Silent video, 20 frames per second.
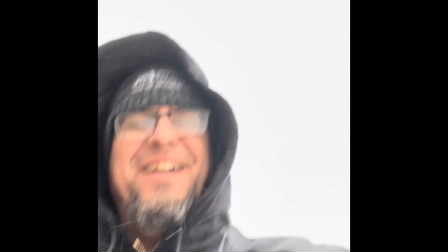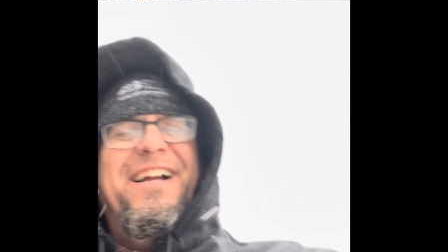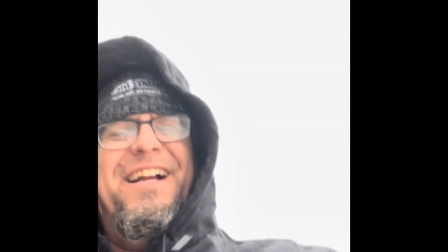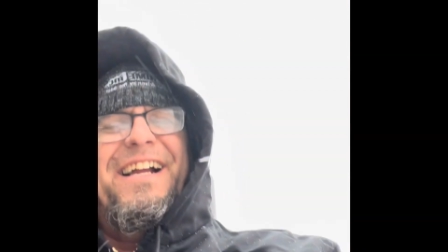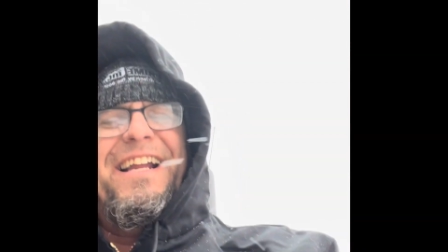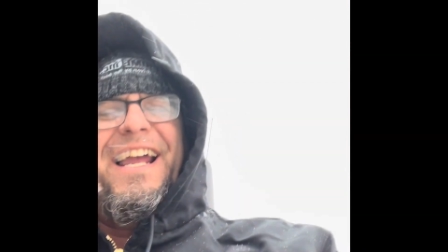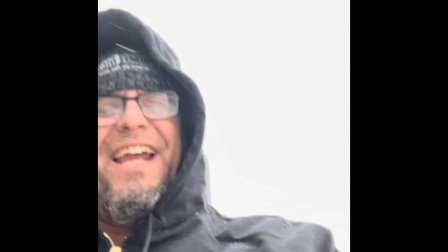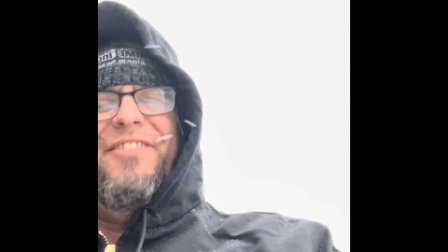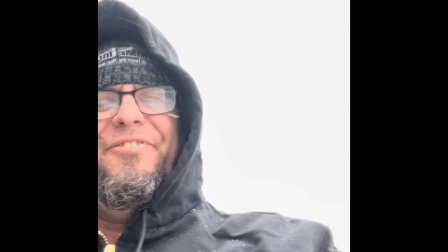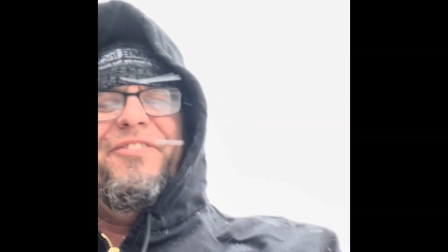
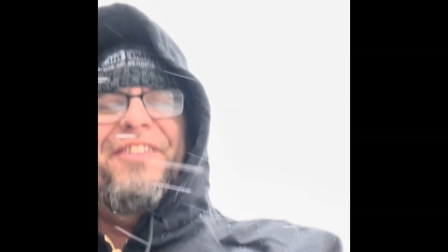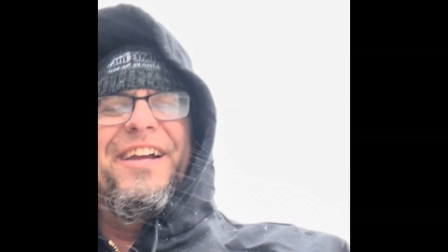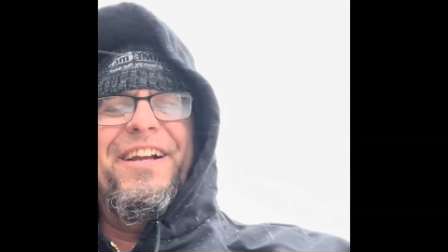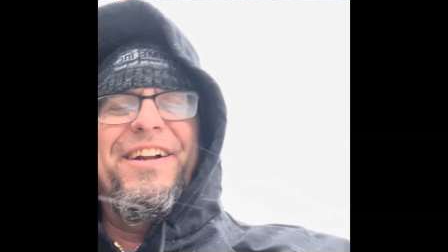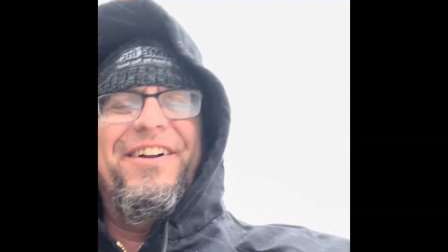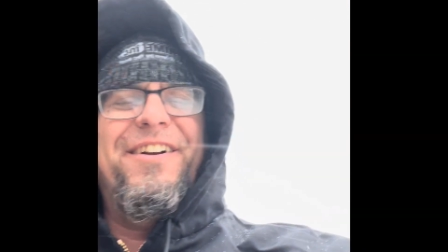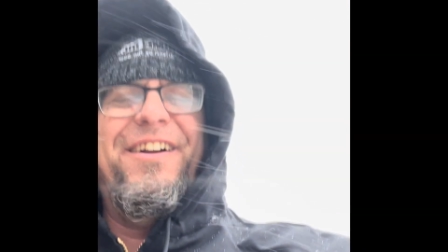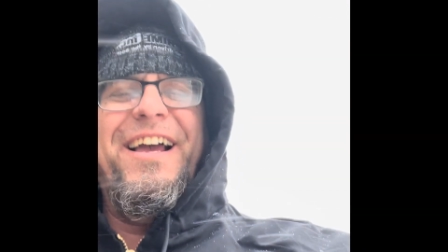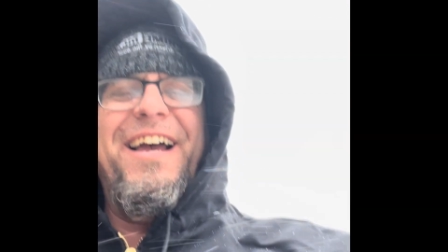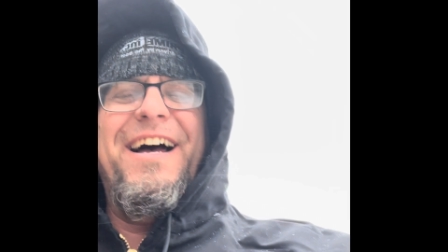I can't
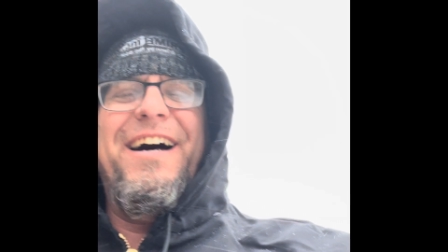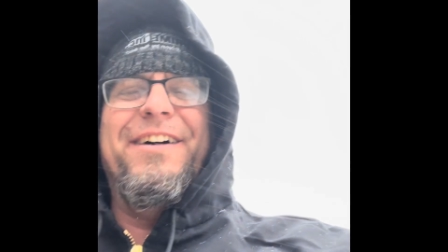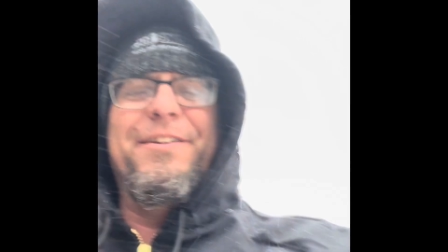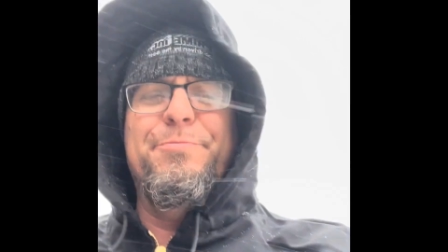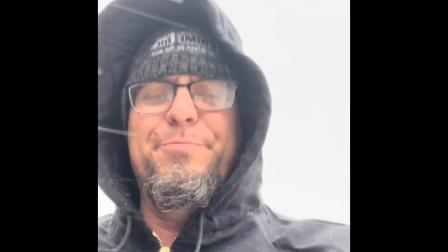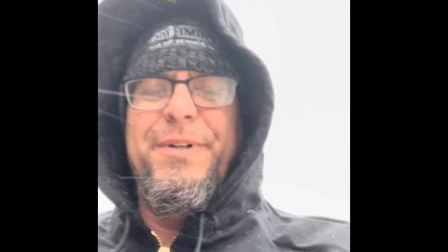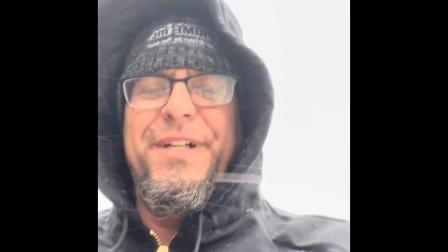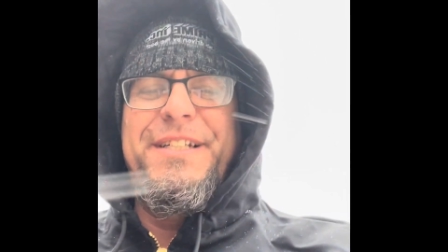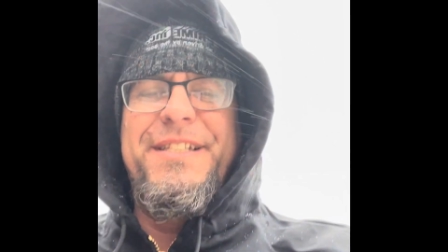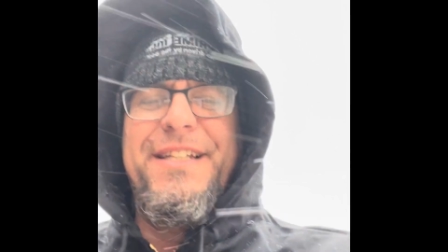figure it out.
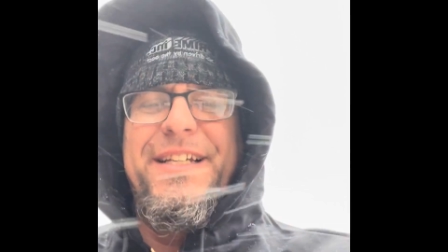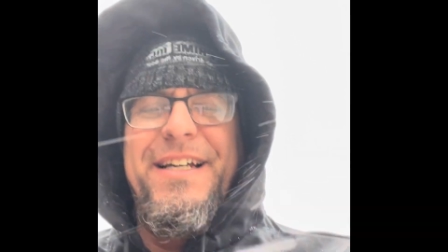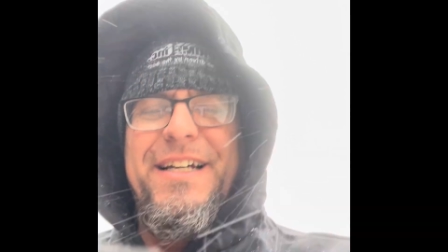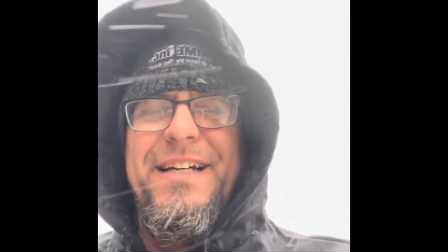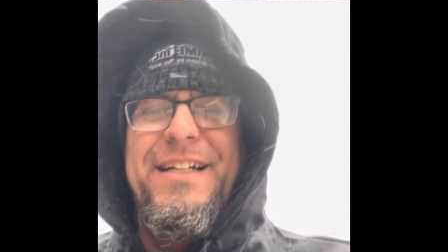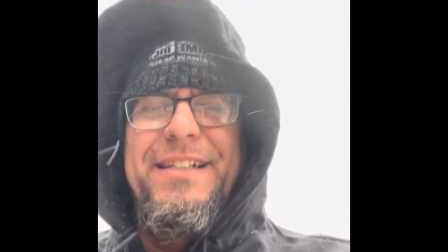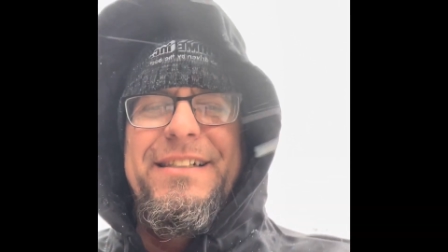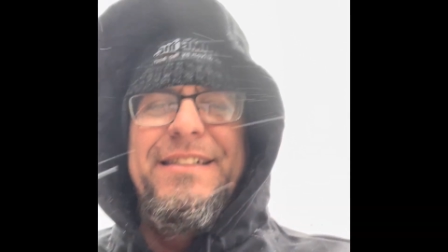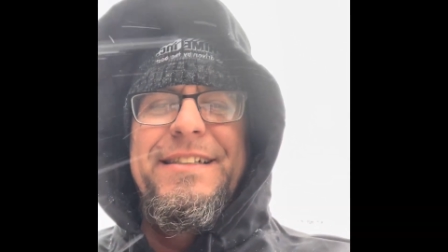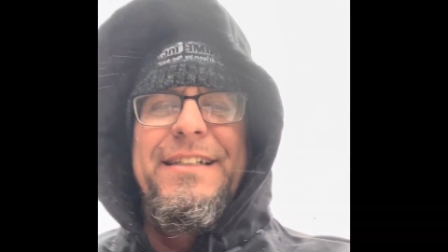But
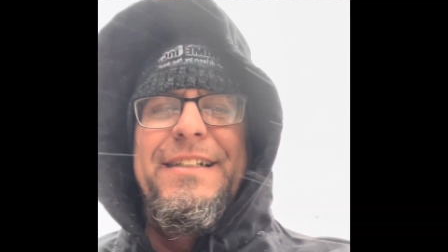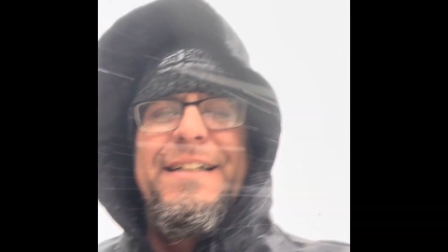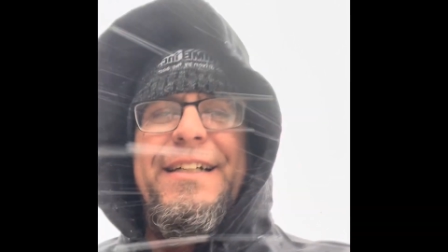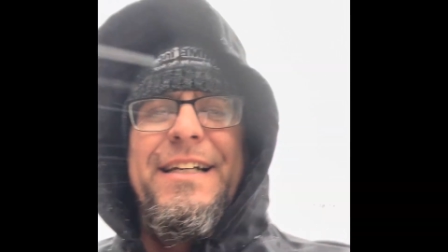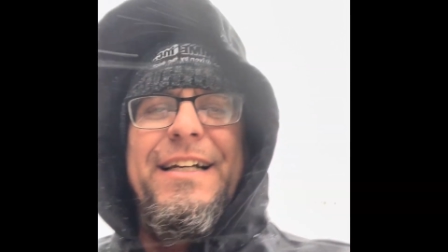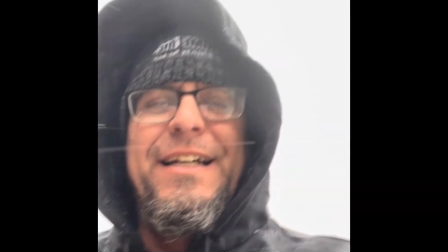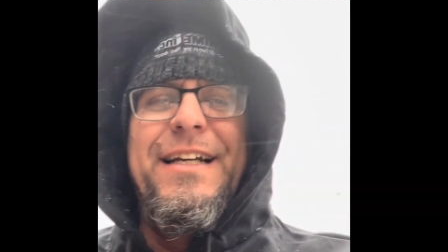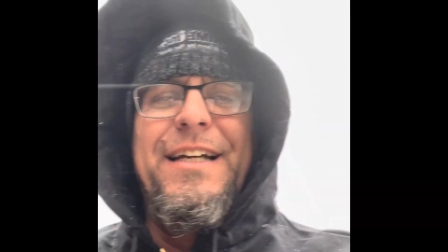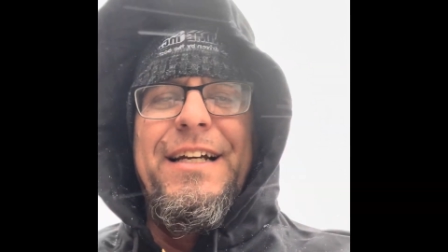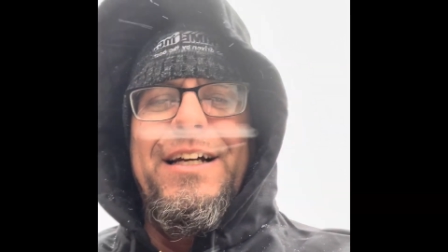uh,
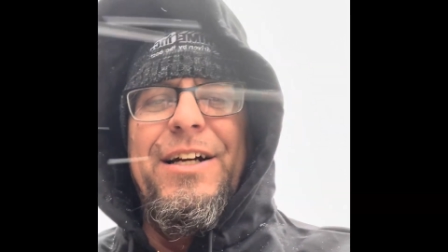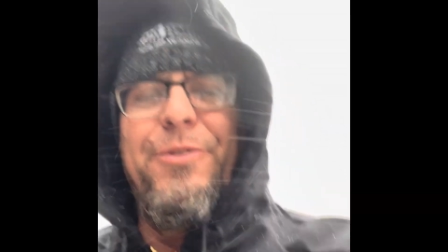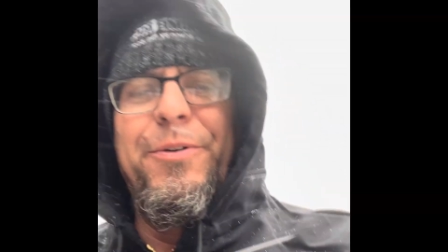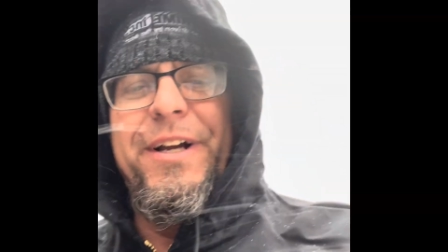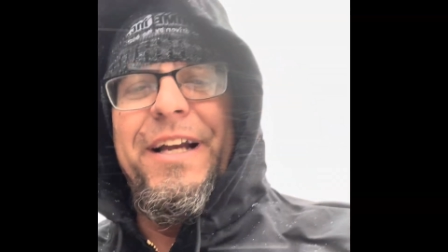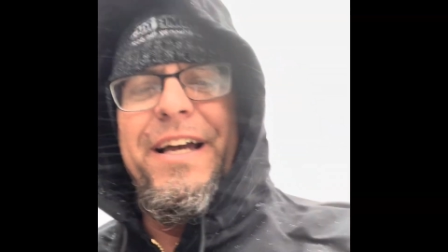we